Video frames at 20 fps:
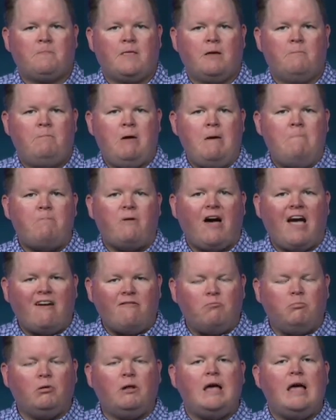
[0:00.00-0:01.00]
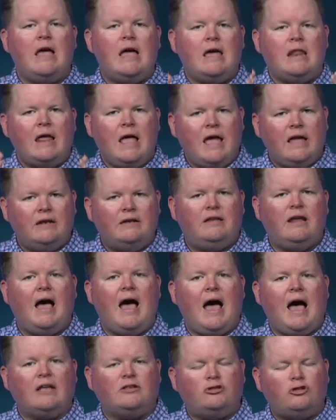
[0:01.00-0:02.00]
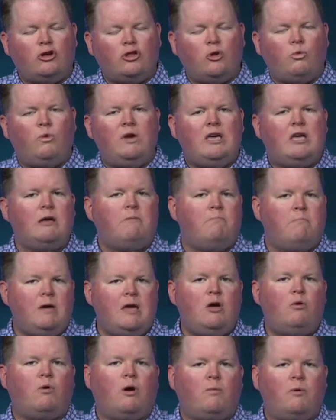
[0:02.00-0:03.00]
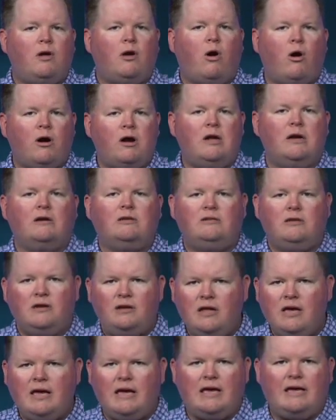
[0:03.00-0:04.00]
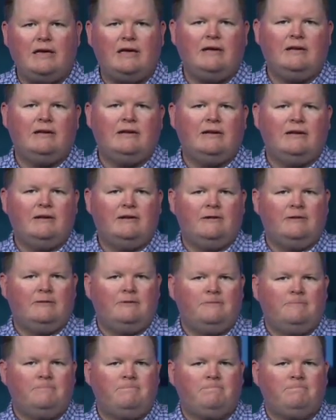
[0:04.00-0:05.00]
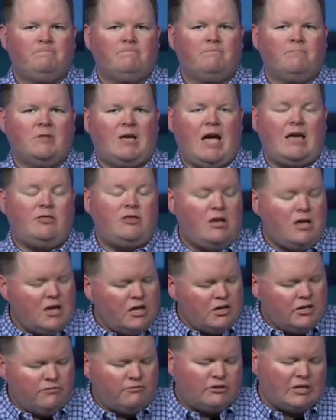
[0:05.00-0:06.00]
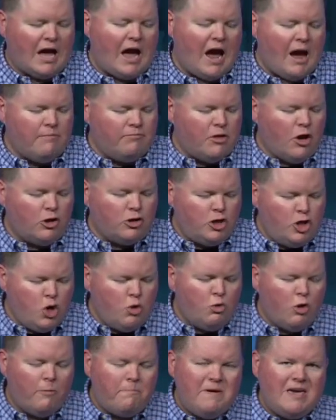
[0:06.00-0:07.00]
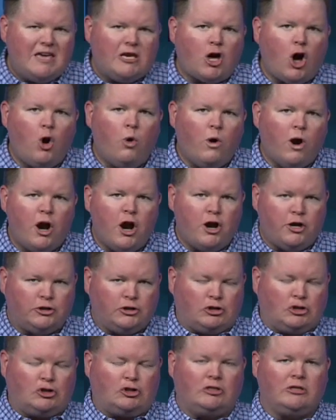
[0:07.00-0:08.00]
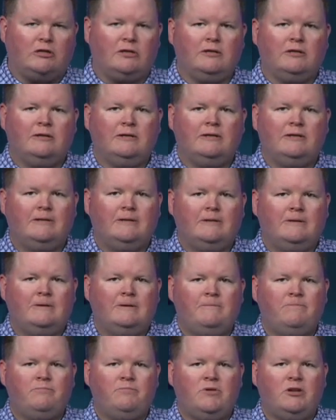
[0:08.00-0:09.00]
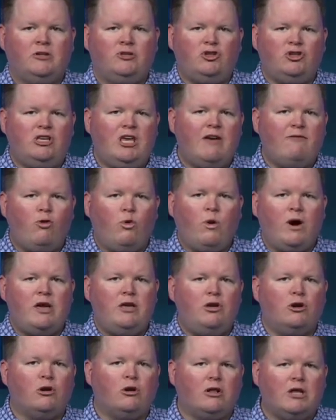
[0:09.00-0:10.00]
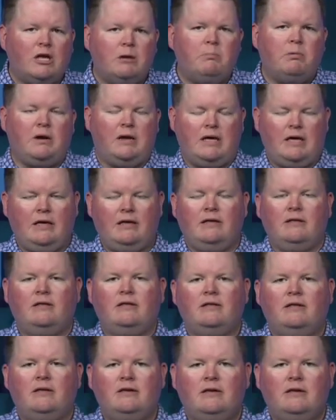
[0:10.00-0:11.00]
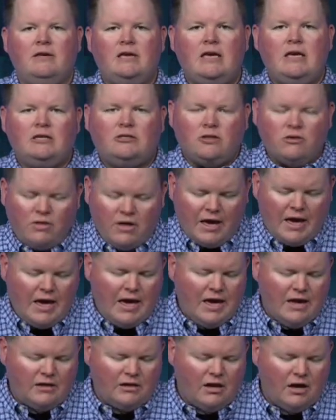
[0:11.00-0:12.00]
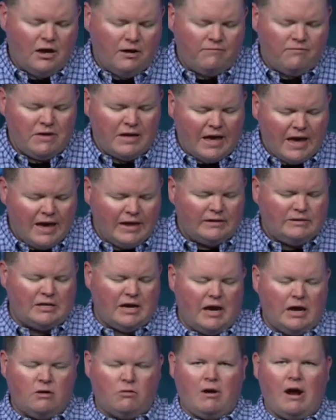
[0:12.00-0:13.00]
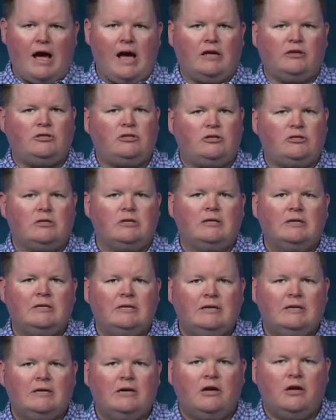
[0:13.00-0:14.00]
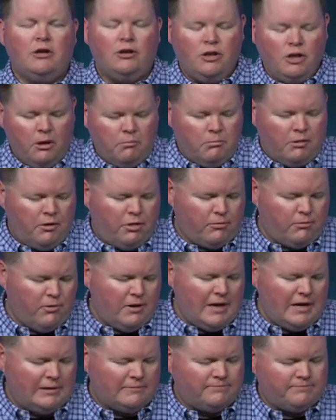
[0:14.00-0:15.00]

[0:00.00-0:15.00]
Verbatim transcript: People have bled and died so that we can be where we are here today. At the end of time, though, you will be coerced to give away your liberty into the hand of the Antichrist. Number three,